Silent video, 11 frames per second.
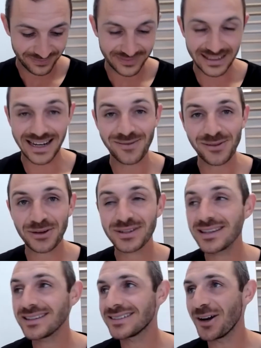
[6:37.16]
And I've learned
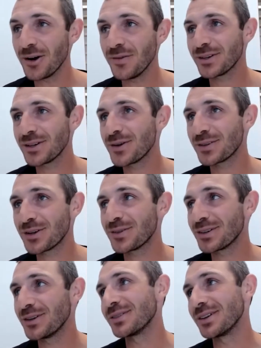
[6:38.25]
this over and over and over
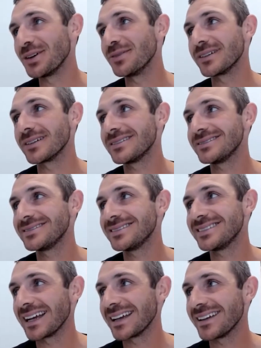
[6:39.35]
and over and over.
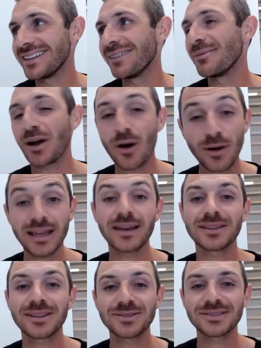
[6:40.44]
And I'm like, oh yeah, we
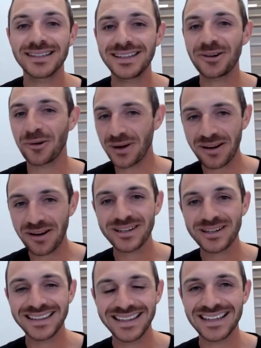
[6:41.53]
closed the deal, whatever, we
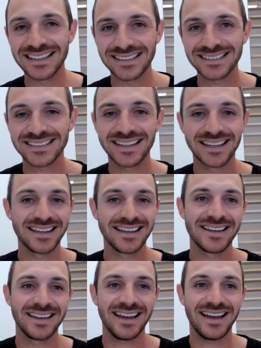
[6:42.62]
did this.
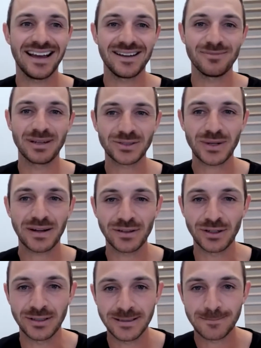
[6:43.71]
But here's what I've
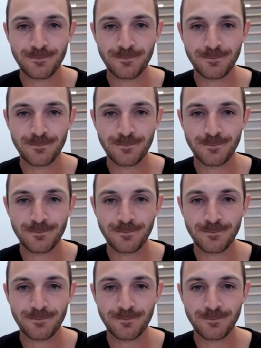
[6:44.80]
learned.